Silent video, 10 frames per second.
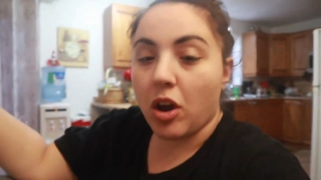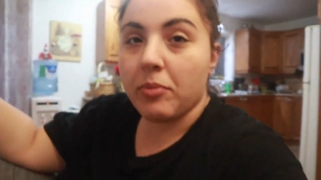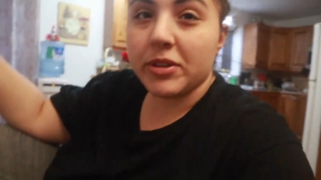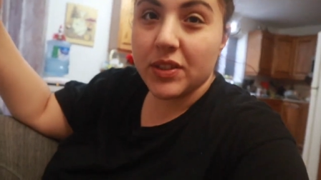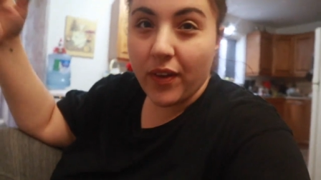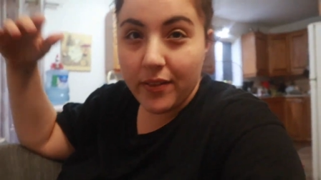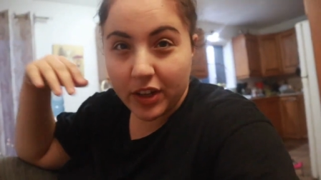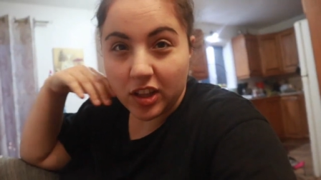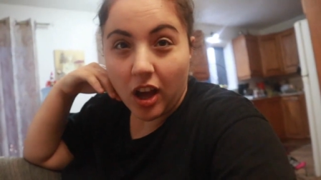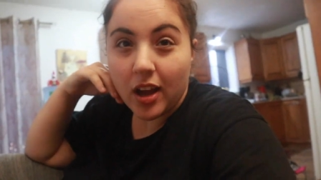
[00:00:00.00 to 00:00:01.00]
almost five
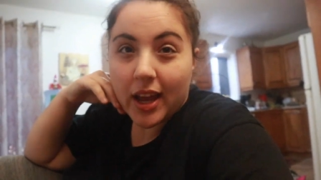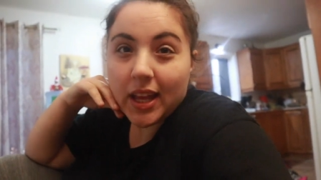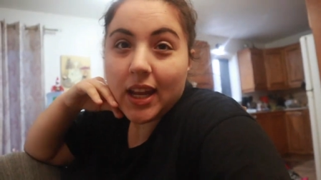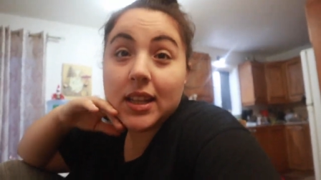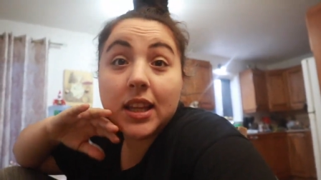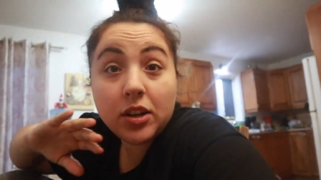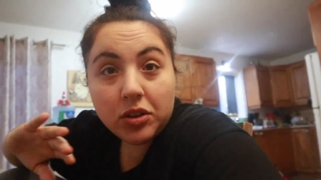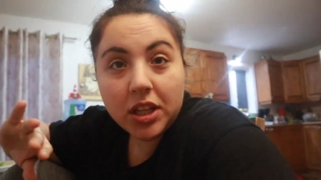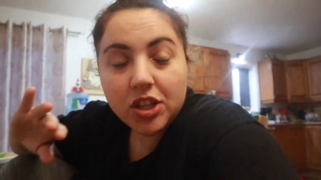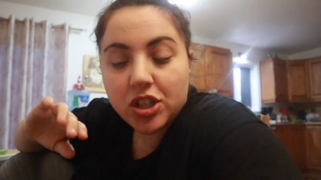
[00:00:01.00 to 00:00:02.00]
o'clock and I
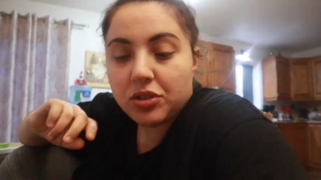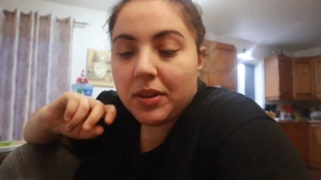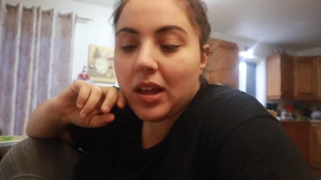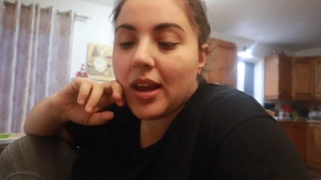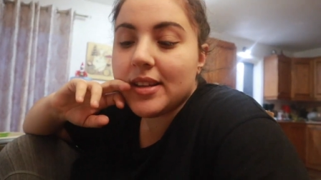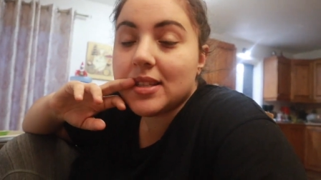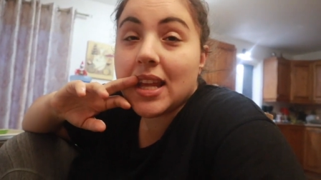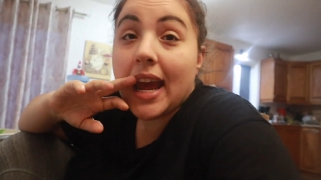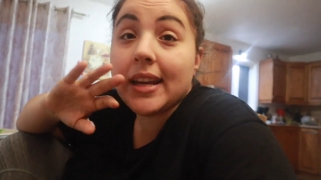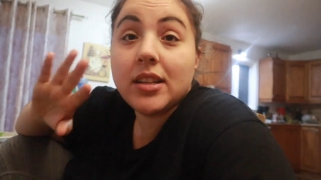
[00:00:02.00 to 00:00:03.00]
literally just realized
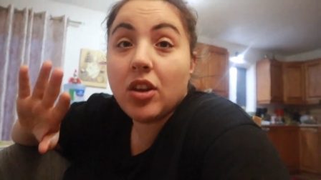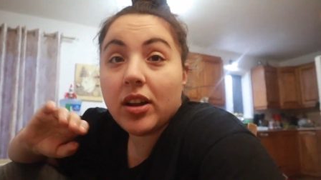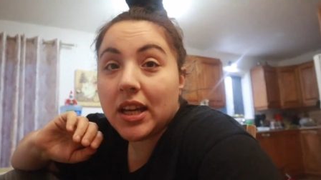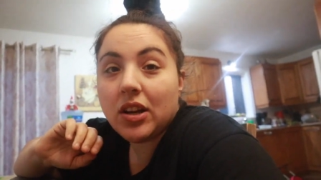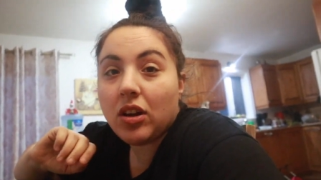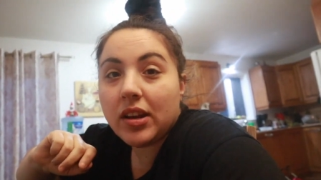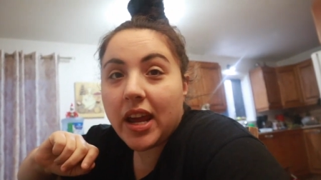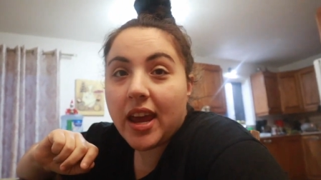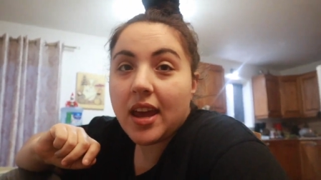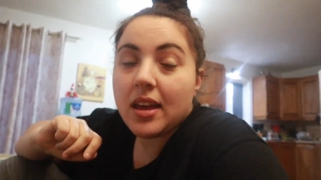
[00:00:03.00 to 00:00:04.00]
that I did not eat all
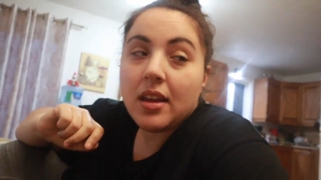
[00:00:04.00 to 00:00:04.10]
day